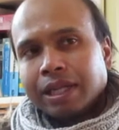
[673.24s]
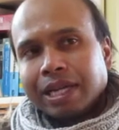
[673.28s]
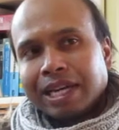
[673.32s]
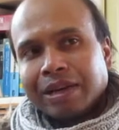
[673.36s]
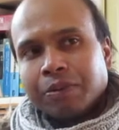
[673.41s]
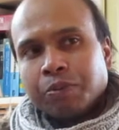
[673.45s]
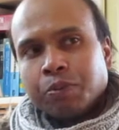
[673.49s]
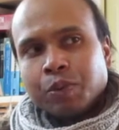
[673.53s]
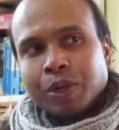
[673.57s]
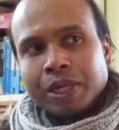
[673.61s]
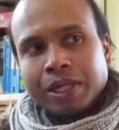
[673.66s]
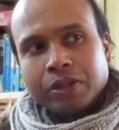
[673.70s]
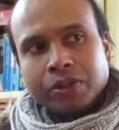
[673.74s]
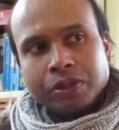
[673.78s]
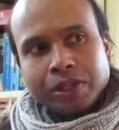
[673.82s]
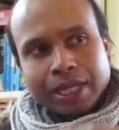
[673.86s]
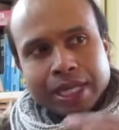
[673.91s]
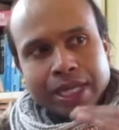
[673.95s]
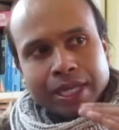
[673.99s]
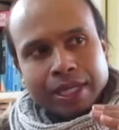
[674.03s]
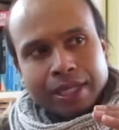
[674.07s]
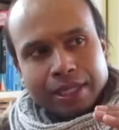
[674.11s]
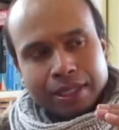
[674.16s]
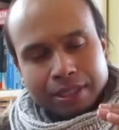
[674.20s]
And when you
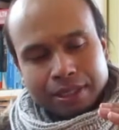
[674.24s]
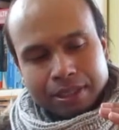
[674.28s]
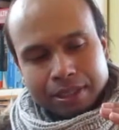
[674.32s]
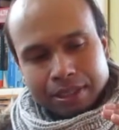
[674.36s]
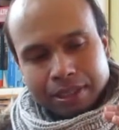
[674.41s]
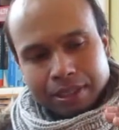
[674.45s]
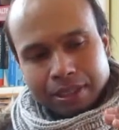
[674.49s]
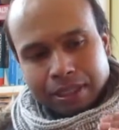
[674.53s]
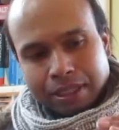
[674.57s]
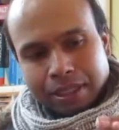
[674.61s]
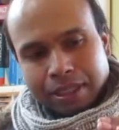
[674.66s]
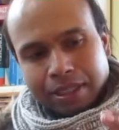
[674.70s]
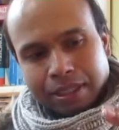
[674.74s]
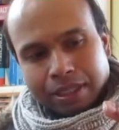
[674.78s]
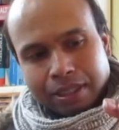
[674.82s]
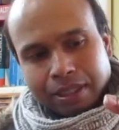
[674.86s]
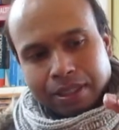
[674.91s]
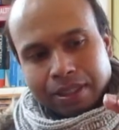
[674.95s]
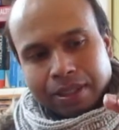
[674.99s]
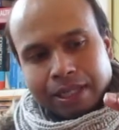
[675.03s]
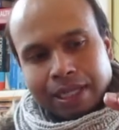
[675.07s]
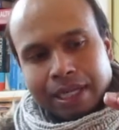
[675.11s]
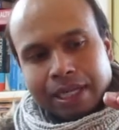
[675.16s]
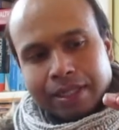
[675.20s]
get it,
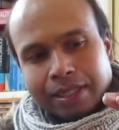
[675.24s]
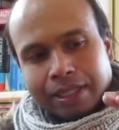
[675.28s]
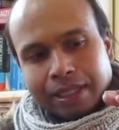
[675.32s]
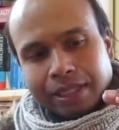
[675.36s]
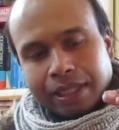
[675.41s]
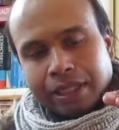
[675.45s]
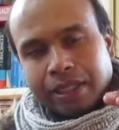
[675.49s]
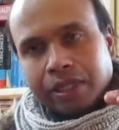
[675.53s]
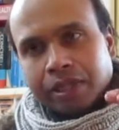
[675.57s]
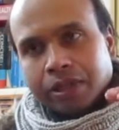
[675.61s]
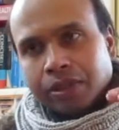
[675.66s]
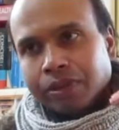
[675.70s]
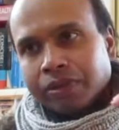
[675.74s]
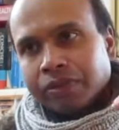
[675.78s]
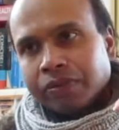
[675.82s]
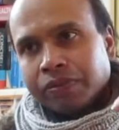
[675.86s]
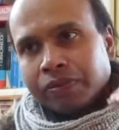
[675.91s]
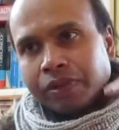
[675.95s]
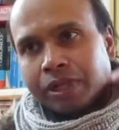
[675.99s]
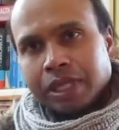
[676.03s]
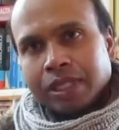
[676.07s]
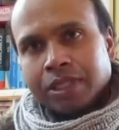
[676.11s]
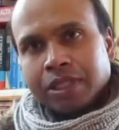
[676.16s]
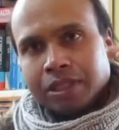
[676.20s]
that ego
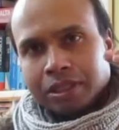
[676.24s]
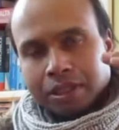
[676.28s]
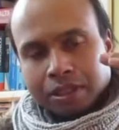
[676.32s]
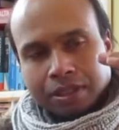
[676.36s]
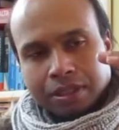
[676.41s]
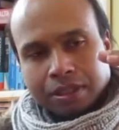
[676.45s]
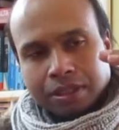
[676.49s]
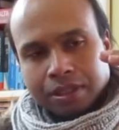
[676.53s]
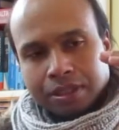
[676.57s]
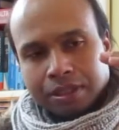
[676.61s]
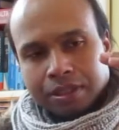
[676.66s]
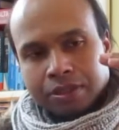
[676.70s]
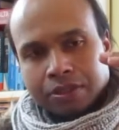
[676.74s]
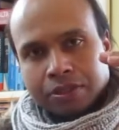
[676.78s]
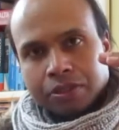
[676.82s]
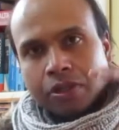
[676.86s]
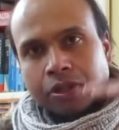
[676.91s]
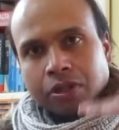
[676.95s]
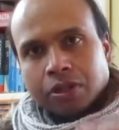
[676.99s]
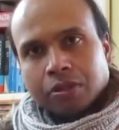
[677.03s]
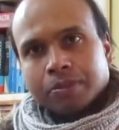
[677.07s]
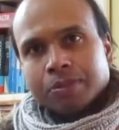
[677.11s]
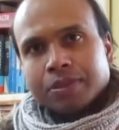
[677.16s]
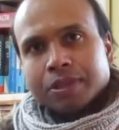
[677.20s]
inflation
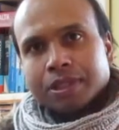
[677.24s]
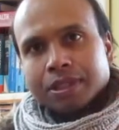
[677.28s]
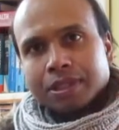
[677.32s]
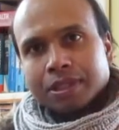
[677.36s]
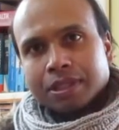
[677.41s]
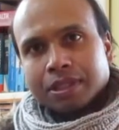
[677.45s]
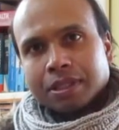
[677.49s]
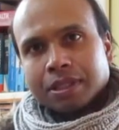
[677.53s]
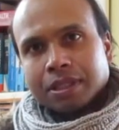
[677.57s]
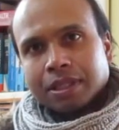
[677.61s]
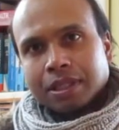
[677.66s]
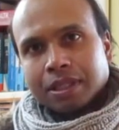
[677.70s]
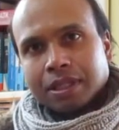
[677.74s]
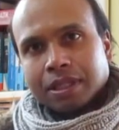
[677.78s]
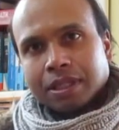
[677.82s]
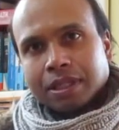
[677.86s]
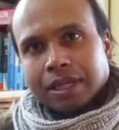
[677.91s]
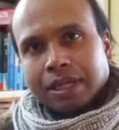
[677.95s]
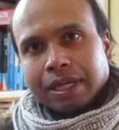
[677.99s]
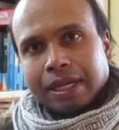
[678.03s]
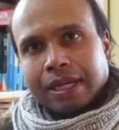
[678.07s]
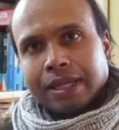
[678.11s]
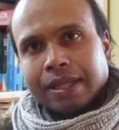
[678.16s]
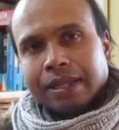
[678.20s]
stops.
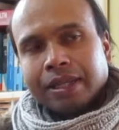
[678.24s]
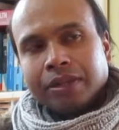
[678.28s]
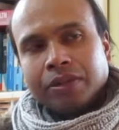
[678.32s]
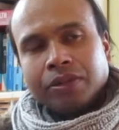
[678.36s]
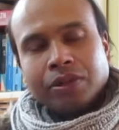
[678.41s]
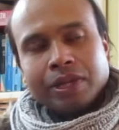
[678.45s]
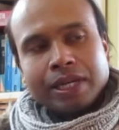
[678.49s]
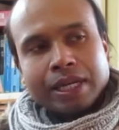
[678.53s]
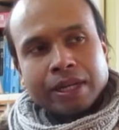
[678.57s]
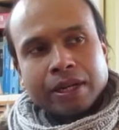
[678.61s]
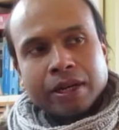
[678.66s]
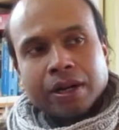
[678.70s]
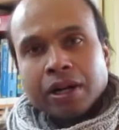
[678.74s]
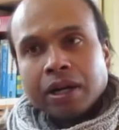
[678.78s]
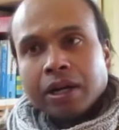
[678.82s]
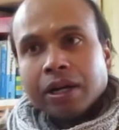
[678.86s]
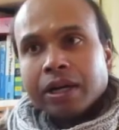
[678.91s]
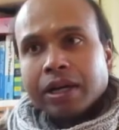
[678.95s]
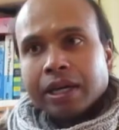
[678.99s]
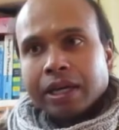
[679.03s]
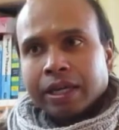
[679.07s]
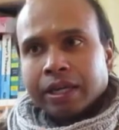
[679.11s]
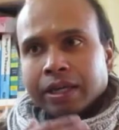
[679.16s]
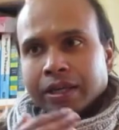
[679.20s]
And then you get a
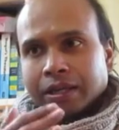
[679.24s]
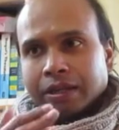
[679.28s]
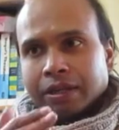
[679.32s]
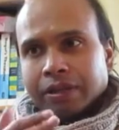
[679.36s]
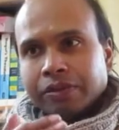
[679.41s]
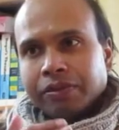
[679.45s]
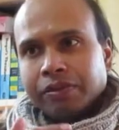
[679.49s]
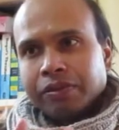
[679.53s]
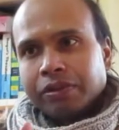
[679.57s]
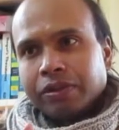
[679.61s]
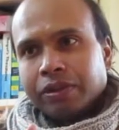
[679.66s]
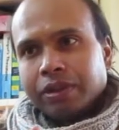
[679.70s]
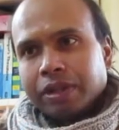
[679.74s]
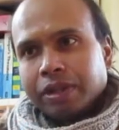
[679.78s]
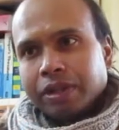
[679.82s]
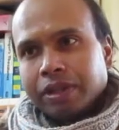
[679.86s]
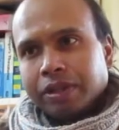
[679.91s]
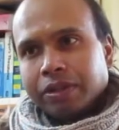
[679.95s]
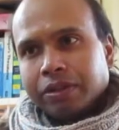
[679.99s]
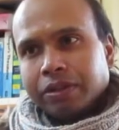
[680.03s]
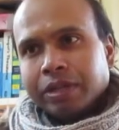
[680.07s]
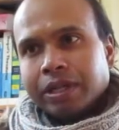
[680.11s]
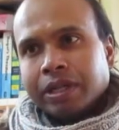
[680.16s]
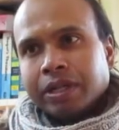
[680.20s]
high.
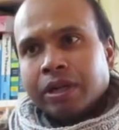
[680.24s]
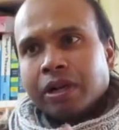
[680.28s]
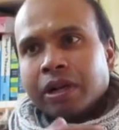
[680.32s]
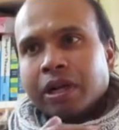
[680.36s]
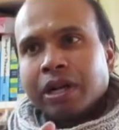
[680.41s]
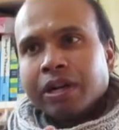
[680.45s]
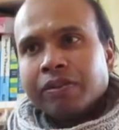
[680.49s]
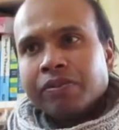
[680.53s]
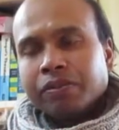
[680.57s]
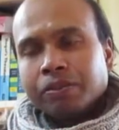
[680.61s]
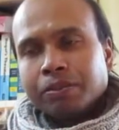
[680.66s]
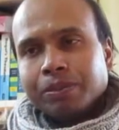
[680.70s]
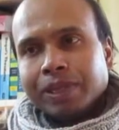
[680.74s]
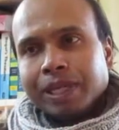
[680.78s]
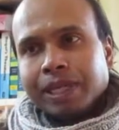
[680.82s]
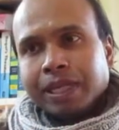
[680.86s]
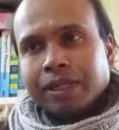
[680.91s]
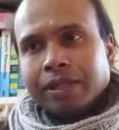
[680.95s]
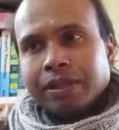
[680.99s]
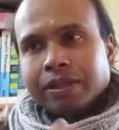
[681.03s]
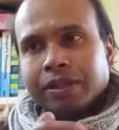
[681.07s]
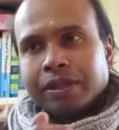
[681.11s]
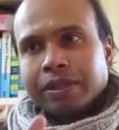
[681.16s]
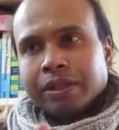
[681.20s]
You get a high from
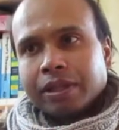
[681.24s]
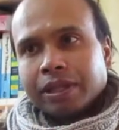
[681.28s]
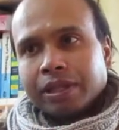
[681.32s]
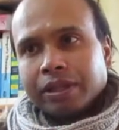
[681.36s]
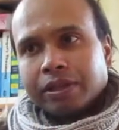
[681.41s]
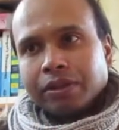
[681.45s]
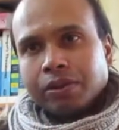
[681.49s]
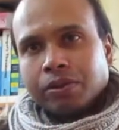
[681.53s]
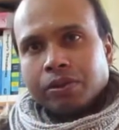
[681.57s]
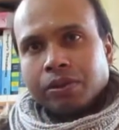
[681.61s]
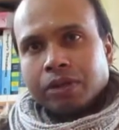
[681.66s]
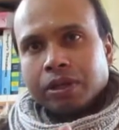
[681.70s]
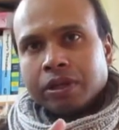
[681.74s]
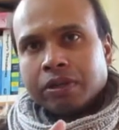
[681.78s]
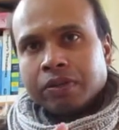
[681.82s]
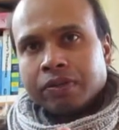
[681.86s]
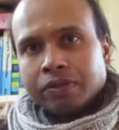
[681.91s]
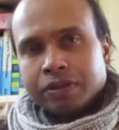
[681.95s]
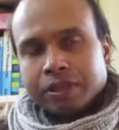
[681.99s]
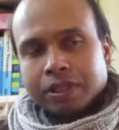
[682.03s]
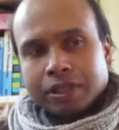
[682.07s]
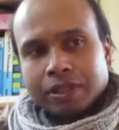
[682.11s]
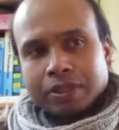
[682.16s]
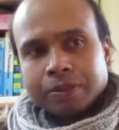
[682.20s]
getting the thing you're
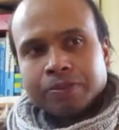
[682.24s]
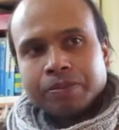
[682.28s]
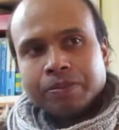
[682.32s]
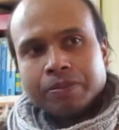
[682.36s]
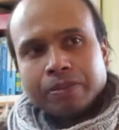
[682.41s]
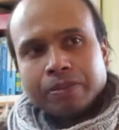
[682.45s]
after.